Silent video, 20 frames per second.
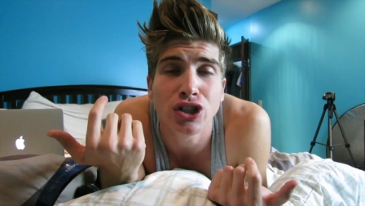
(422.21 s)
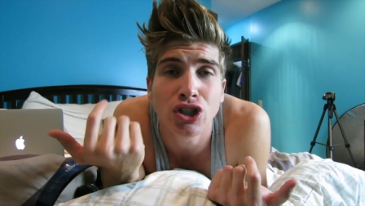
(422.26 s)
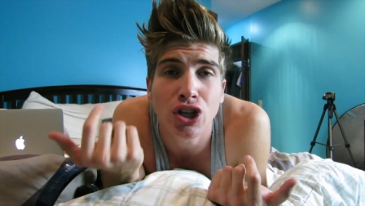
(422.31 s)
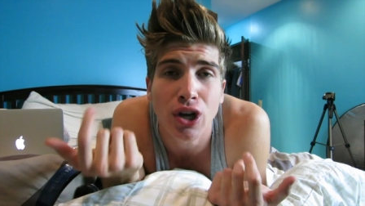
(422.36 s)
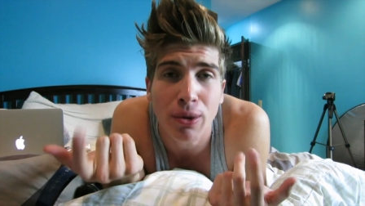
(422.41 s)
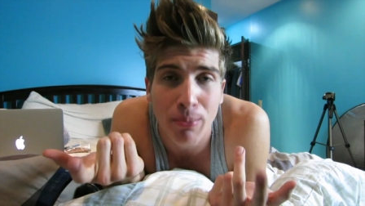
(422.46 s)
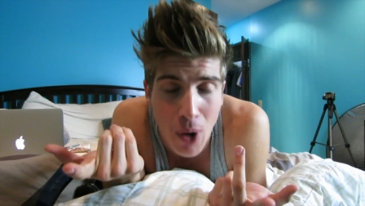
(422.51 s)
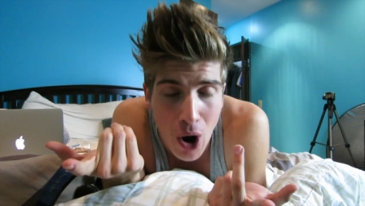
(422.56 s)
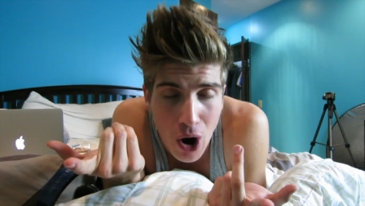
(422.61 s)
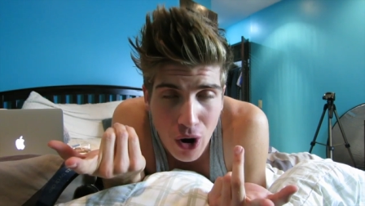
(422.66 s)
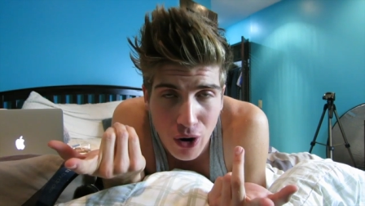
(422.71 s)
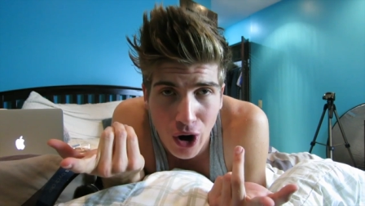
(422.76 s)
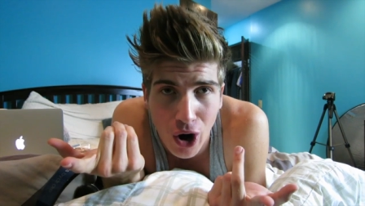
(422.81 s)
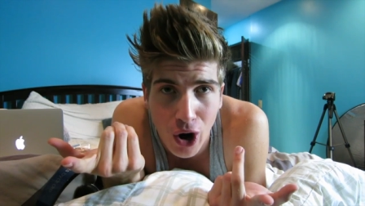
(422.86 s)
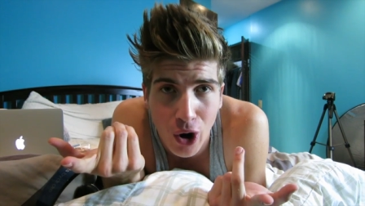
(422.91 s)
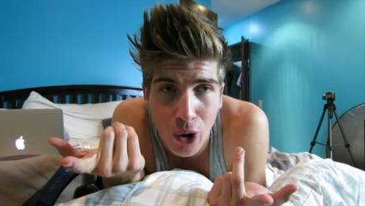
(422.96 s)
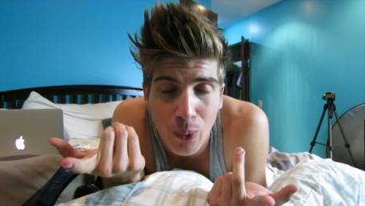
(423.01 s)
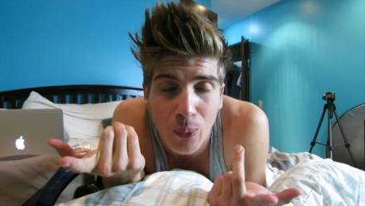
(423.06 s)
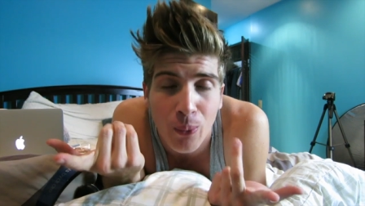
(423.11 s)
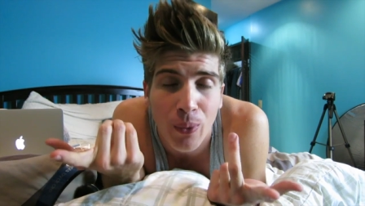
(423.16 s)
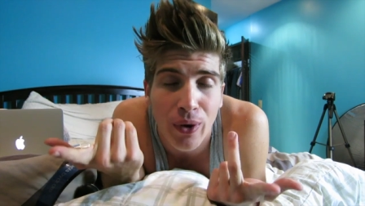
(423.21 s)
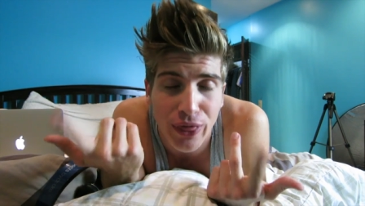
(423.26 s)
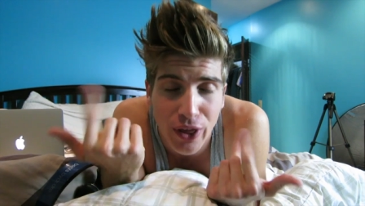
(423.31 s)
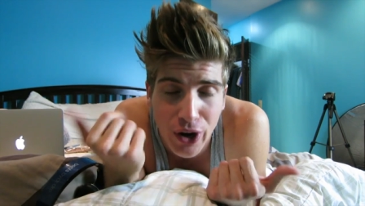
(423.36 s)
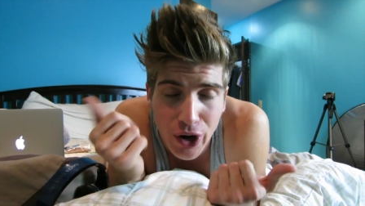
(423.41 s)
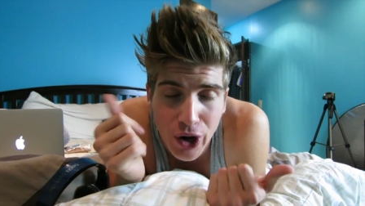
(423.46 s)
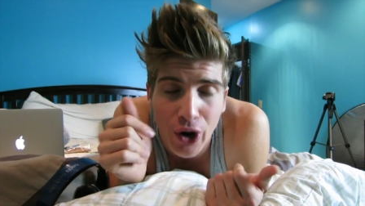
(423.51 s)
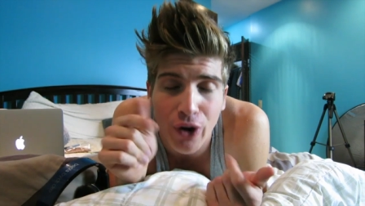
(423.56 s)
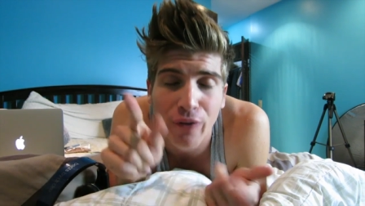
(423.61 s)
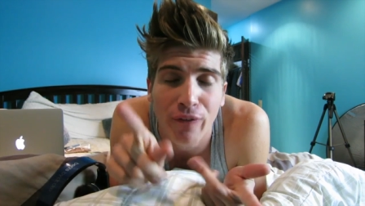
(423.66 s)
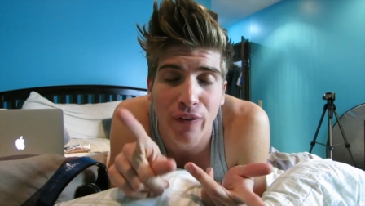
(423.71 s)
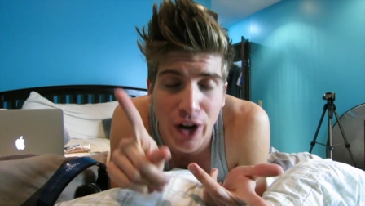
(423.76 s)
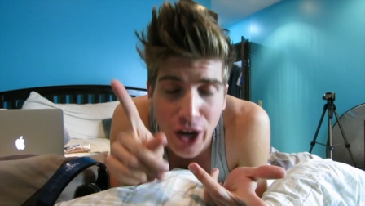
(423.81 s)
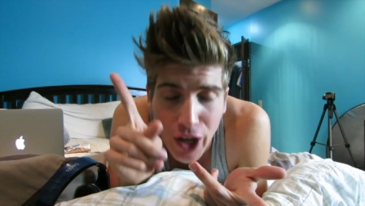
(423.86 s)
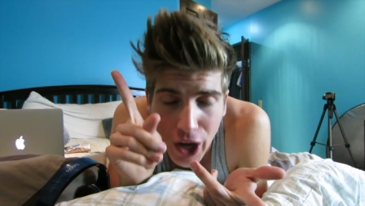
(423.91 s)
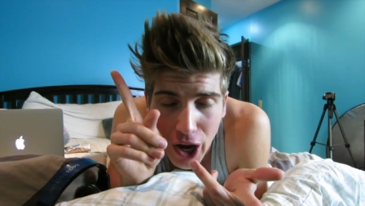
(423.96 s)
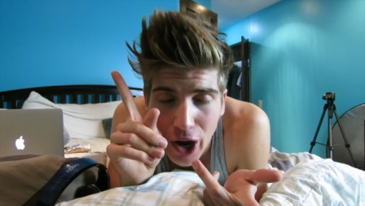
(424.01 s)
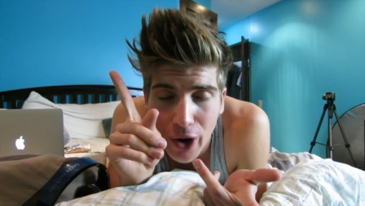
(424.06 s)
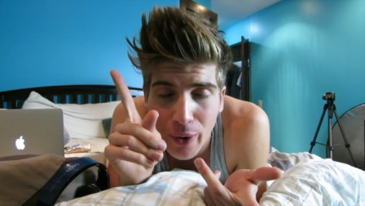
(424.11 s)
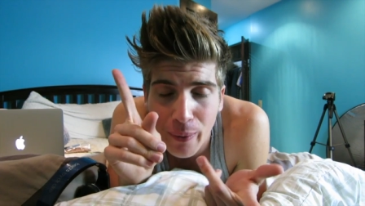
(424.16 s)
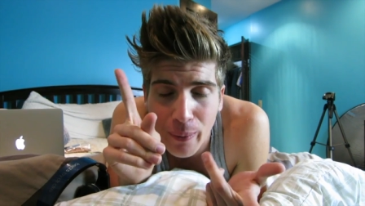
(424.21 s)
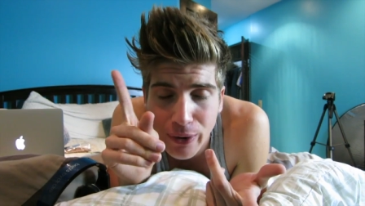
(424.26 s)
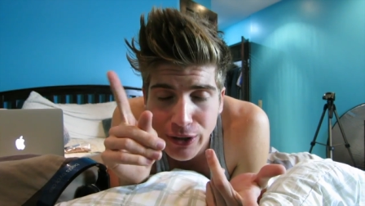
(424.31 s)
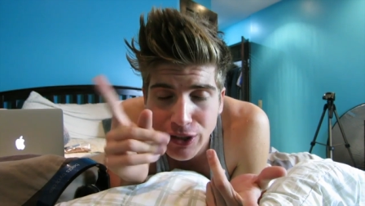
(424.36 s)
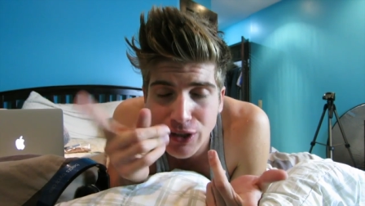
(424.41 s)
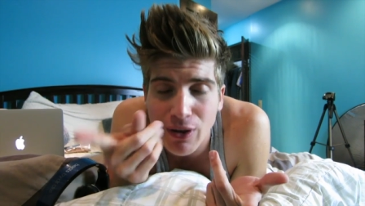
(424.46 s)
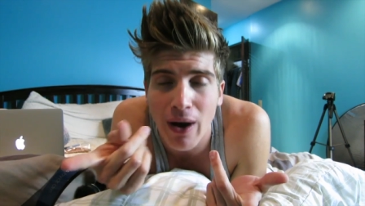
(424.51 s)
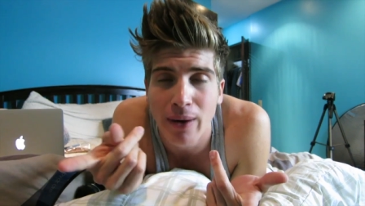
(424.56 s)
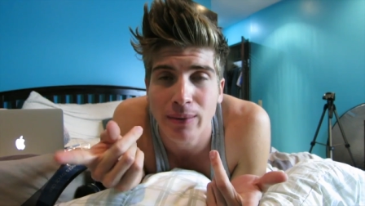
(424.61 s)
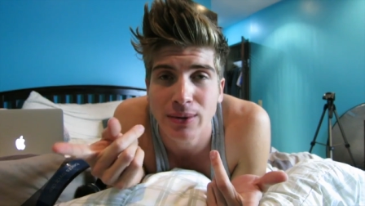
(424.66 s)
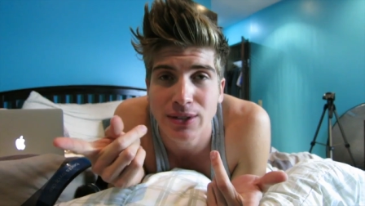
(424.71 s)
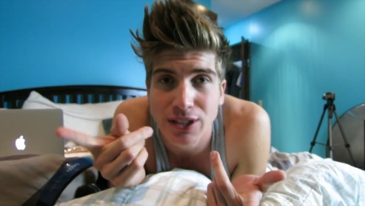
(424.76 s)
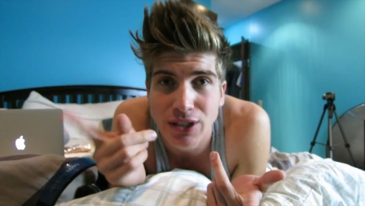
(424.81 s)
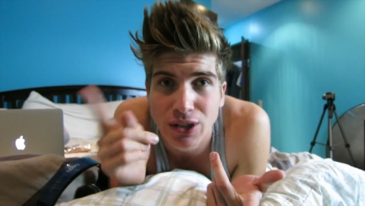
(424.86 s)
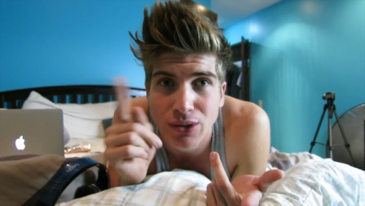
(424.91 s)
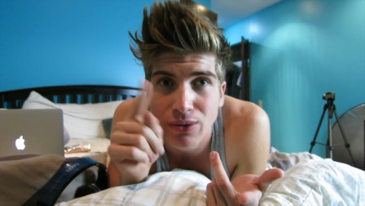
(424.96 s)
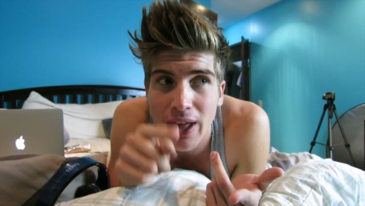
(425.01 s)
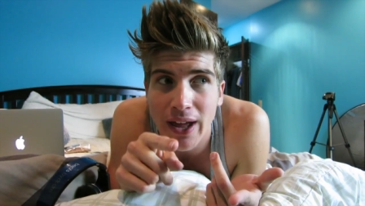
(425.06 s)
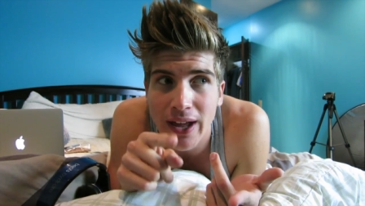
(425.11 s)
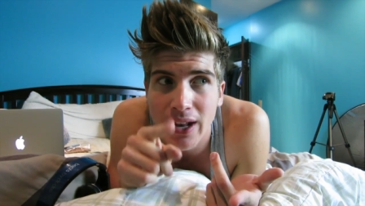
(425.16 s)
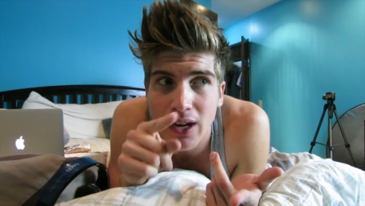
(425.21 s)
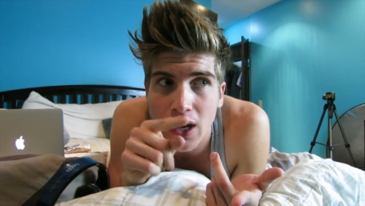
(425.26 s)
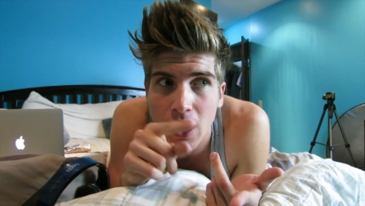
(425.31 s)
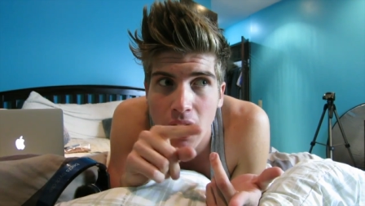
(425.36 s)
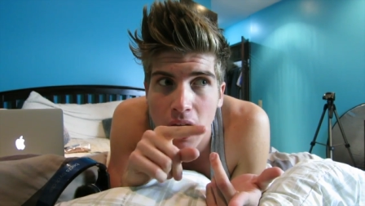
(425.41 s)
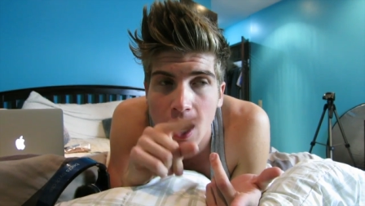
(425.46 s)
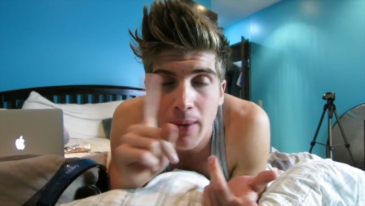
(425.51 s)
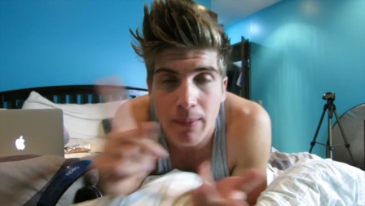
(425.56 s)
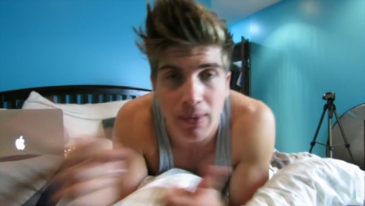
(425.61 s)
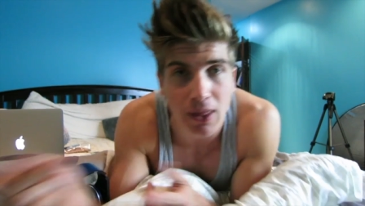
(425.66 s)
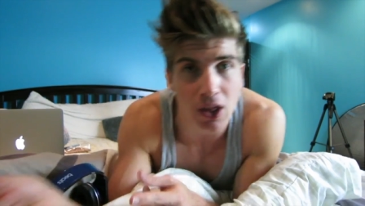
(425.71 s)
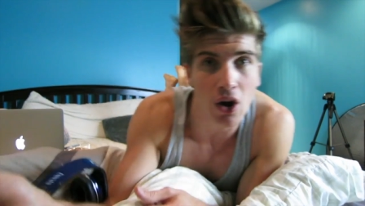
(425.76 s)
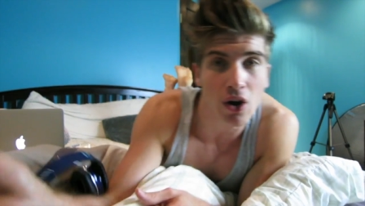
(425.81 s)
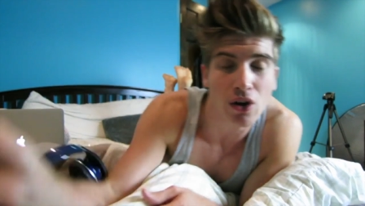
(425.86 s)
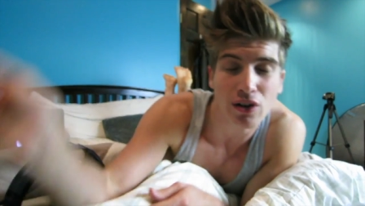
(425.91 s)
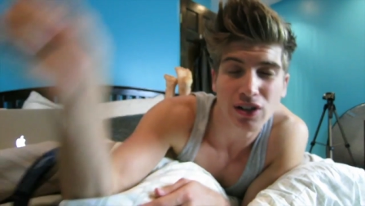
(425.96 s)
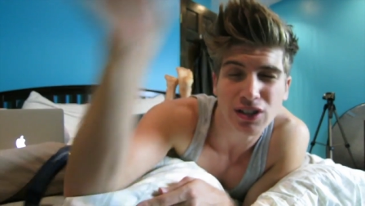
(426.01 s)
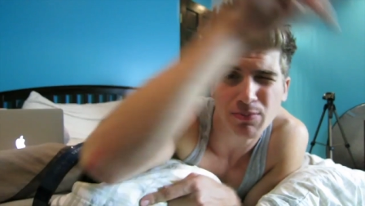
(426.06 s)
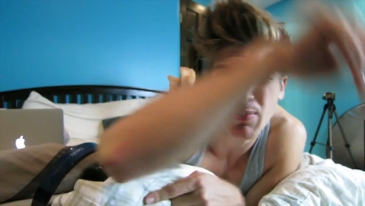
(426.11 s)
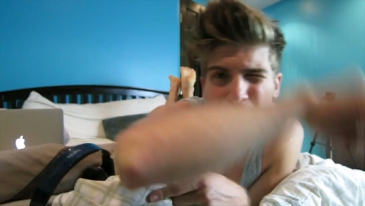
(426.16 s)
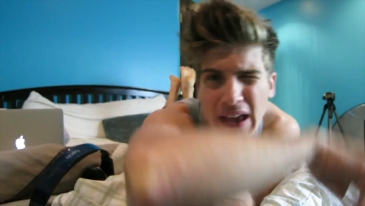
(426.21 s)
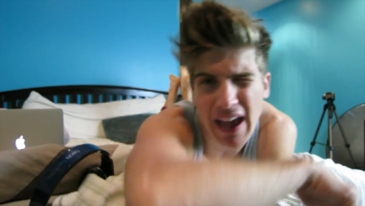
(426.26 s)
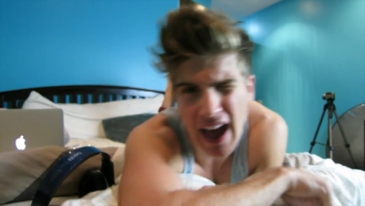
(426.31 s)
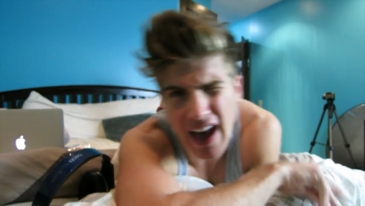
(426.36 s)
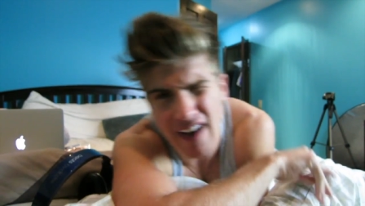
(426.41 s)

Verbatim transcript: tomorrow with a new video. So I will see you then. May the odds be